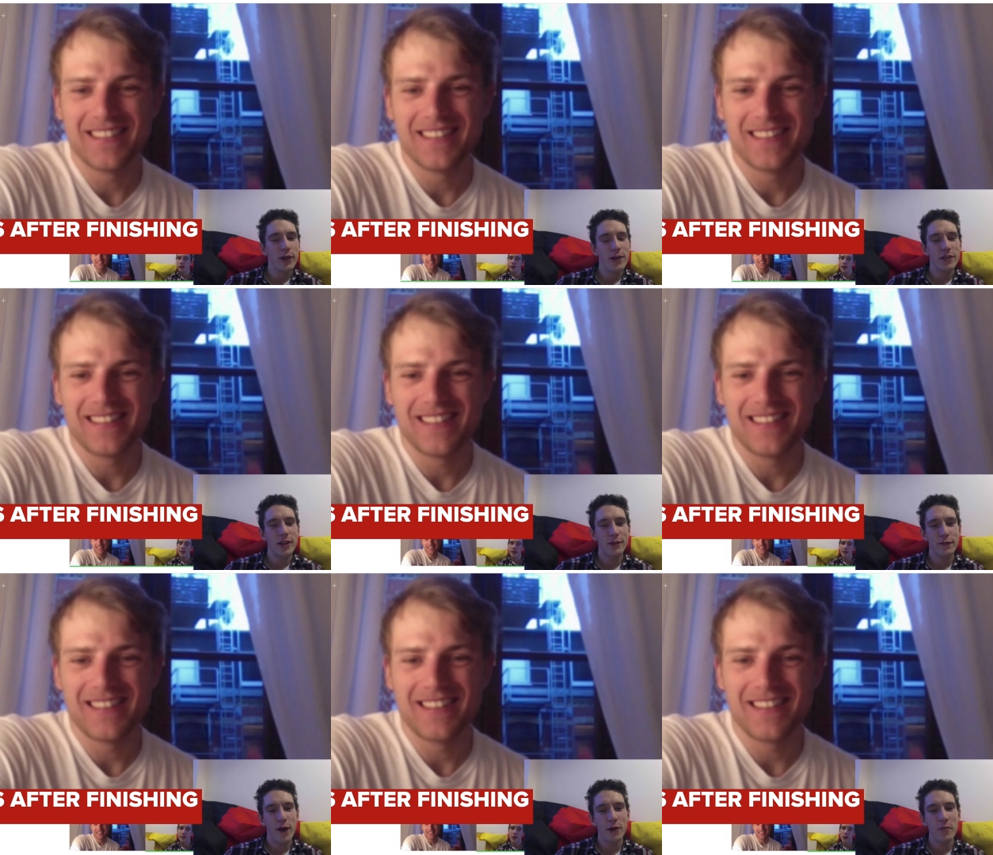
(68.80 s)
Speaker 1: those those
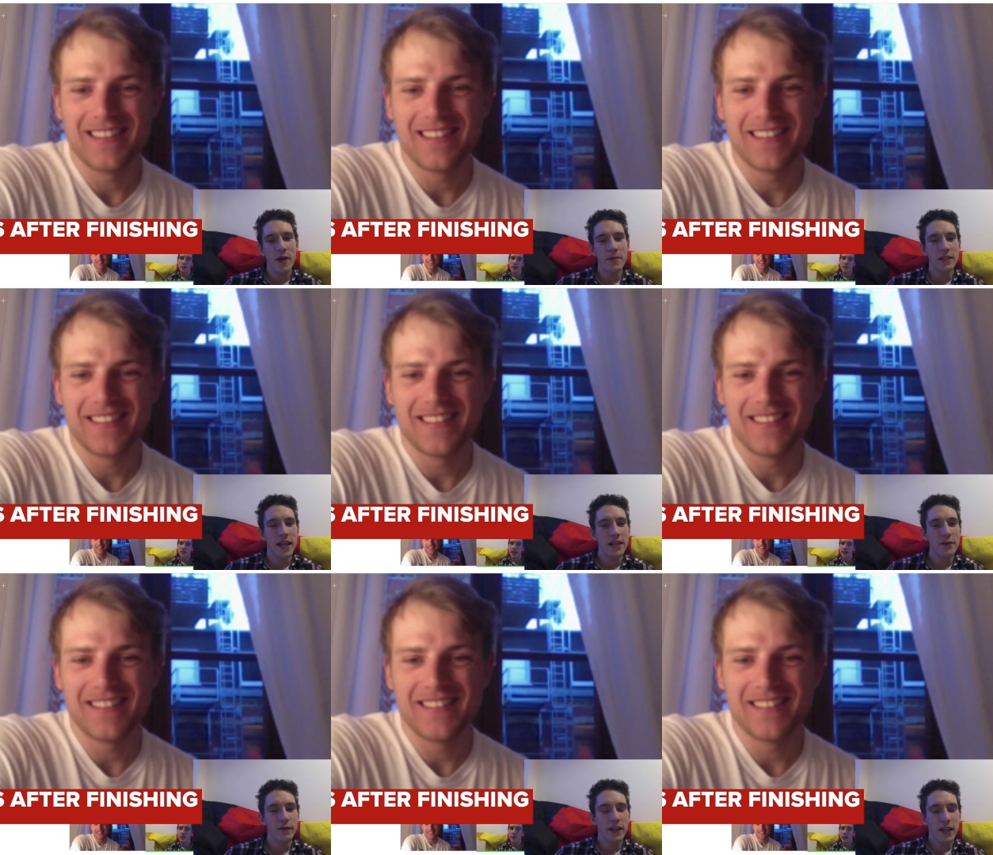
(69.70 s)
final moments? Then
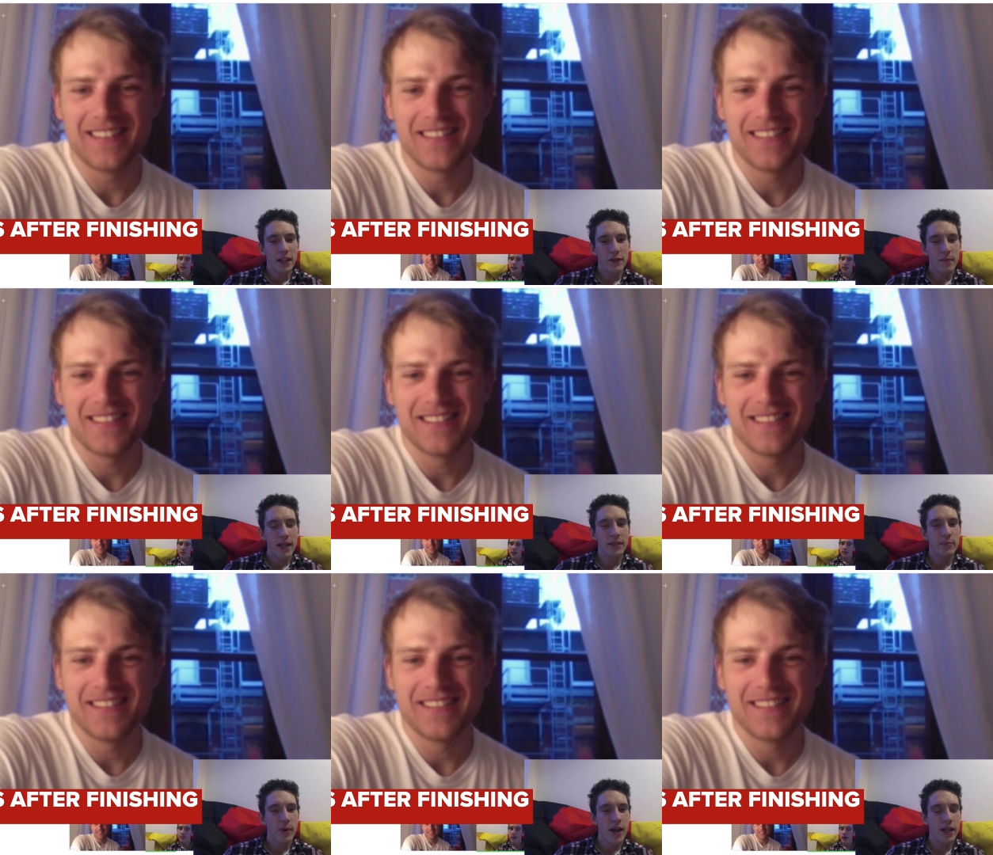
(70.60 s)
you've you've made the
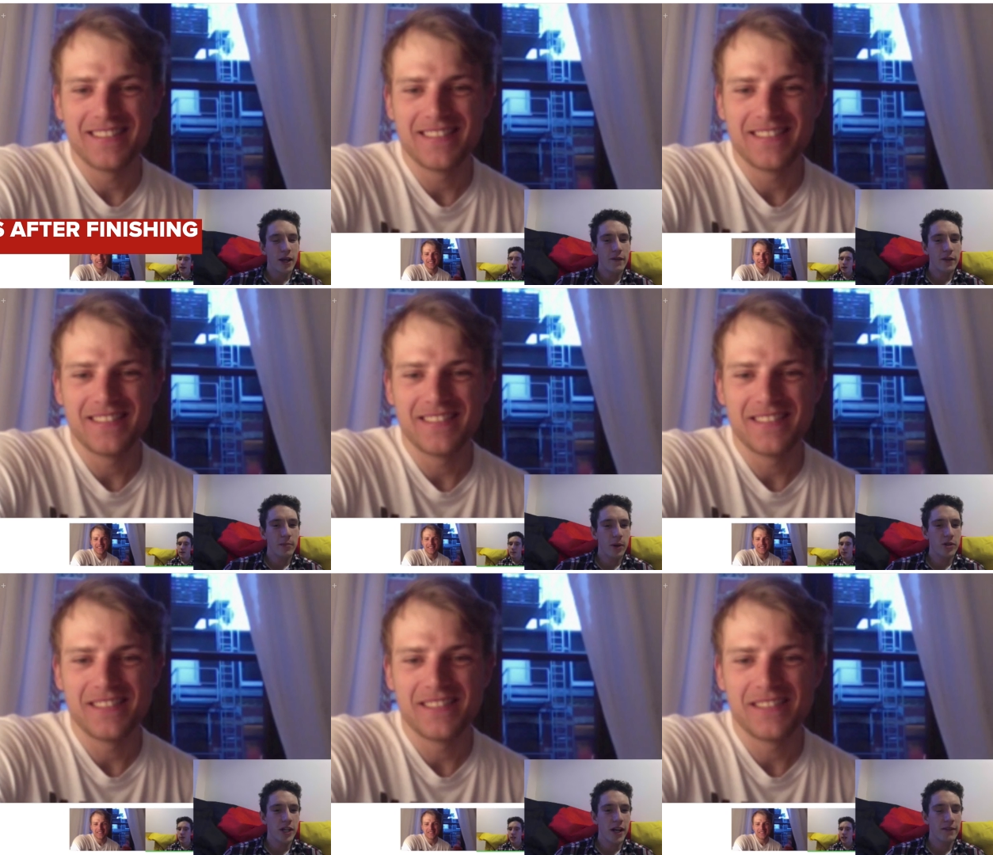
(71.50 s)
break over the
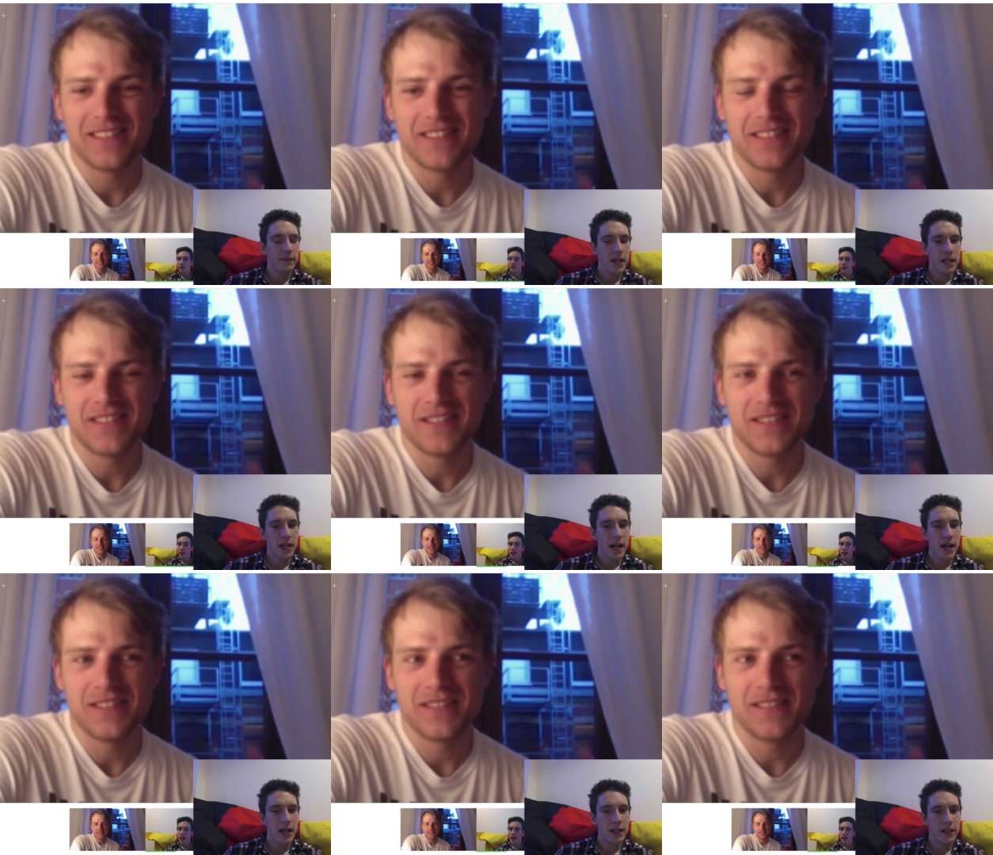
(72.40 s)
Poggio, and
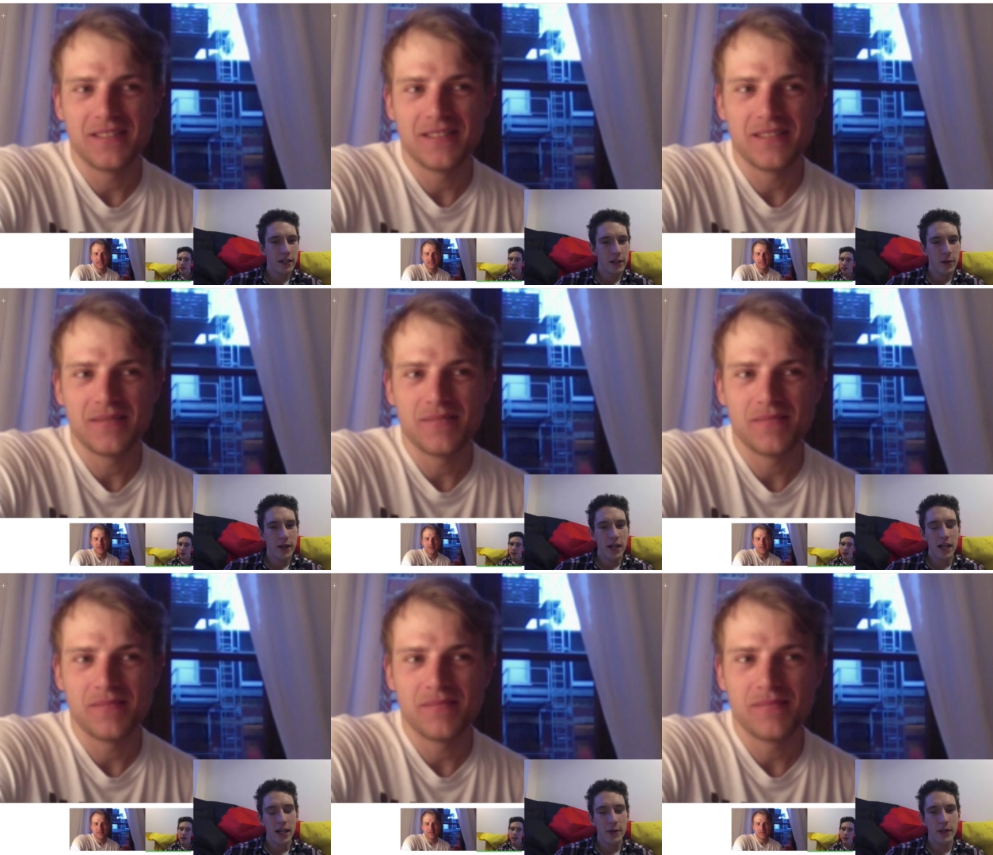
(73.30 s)
uh, you're in
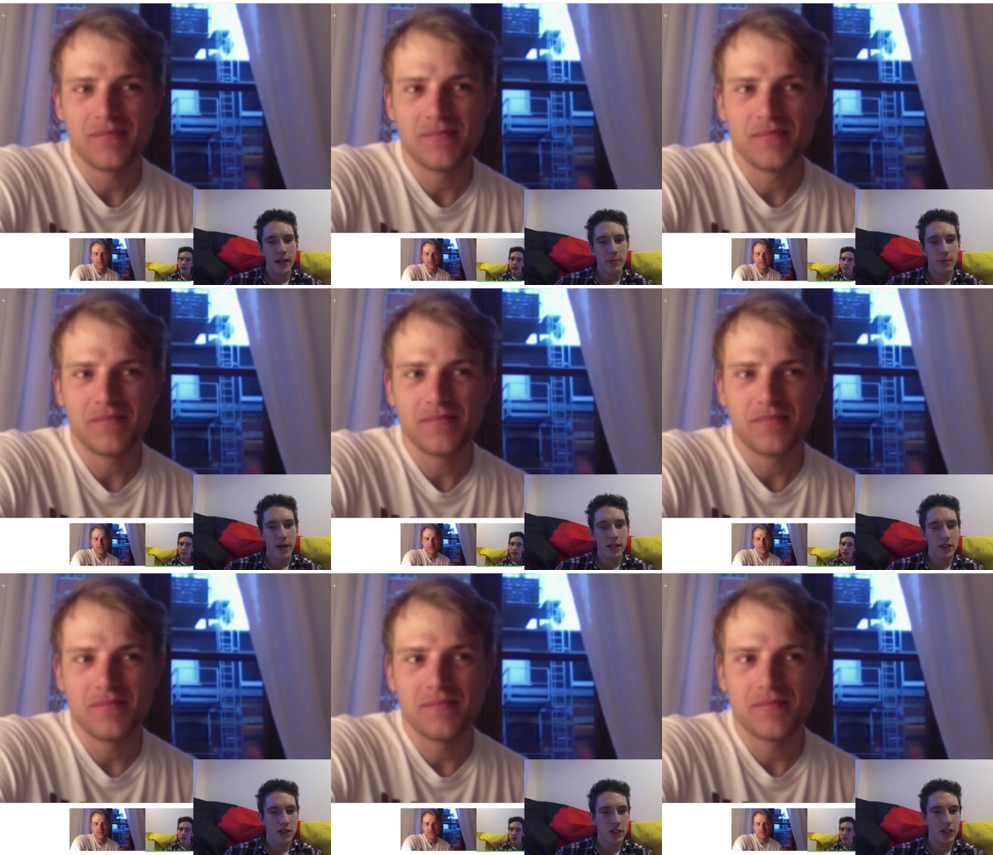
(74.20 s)
a you're in that break
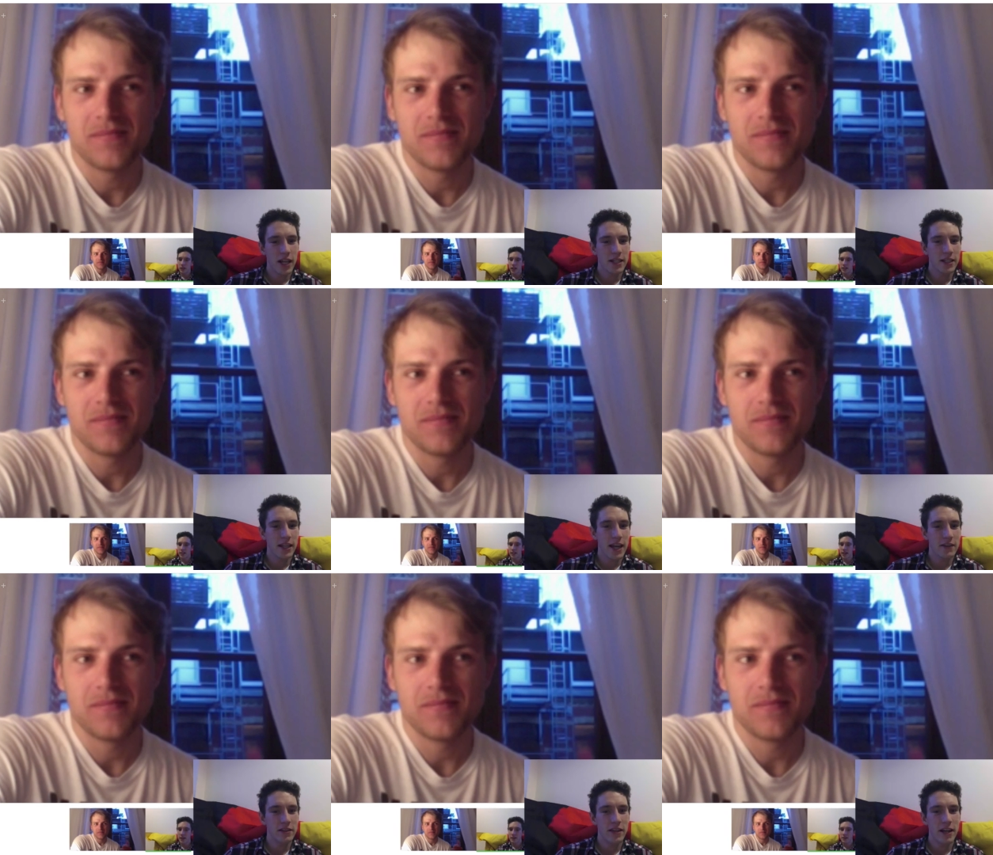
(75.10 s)
that's just chasing
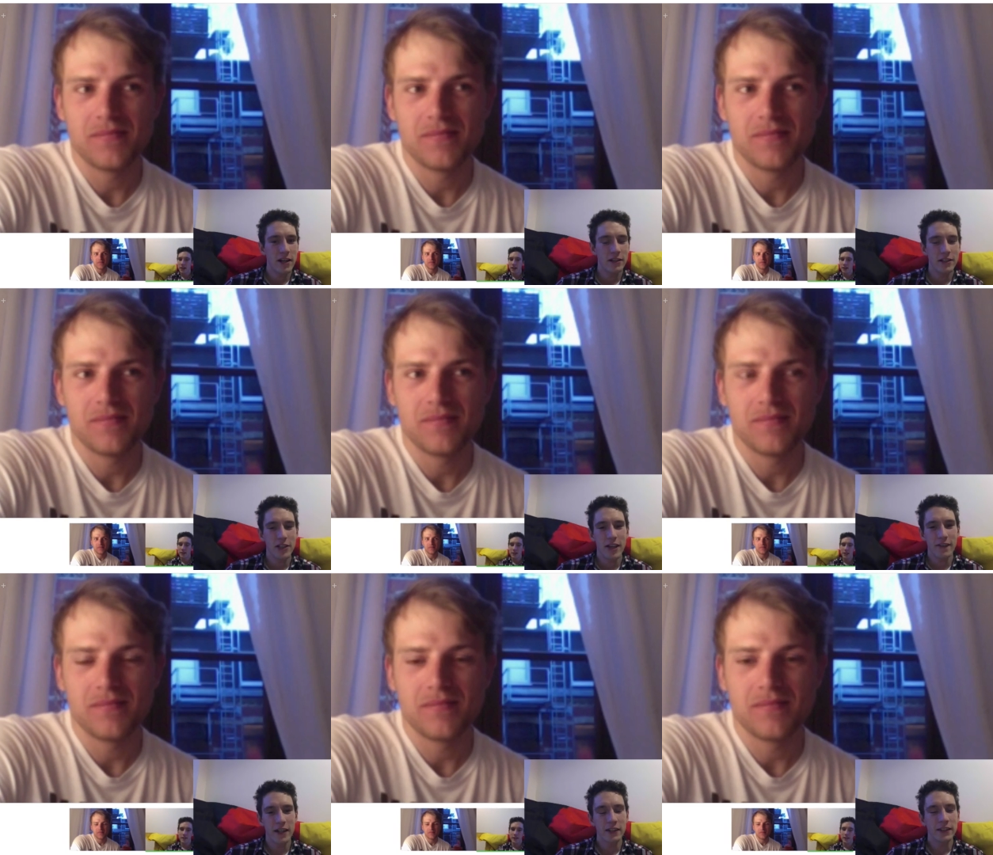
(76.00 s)
down Stannard and
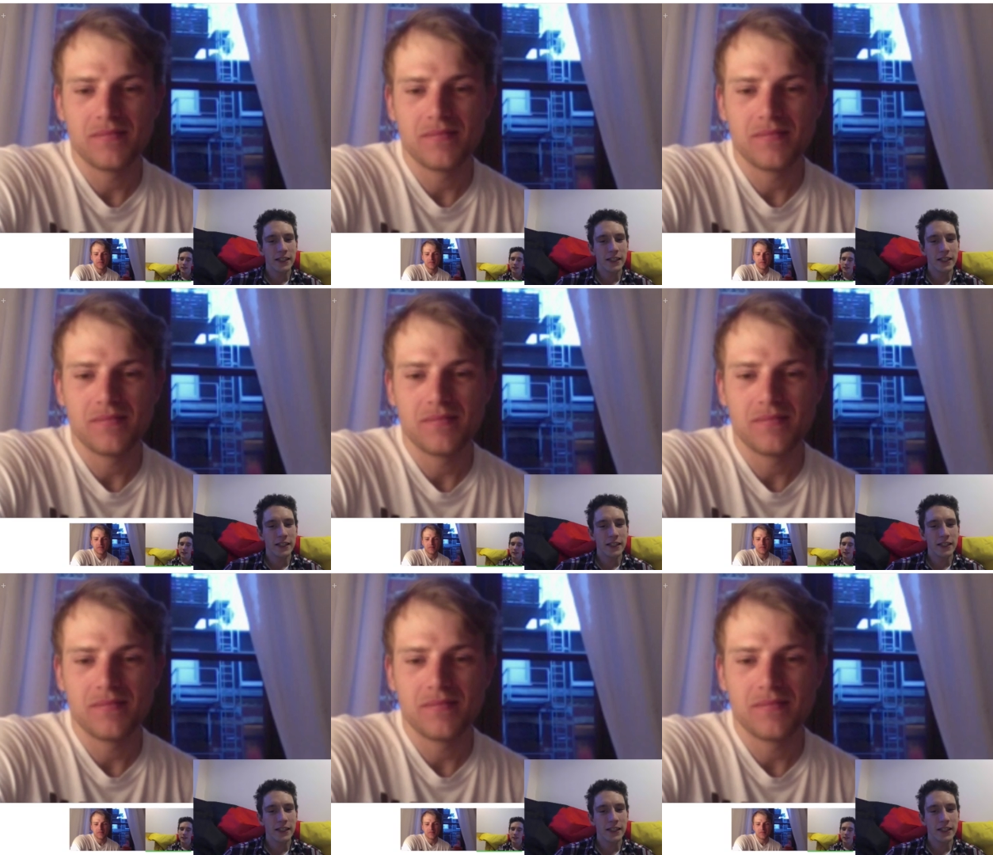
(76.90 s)
now.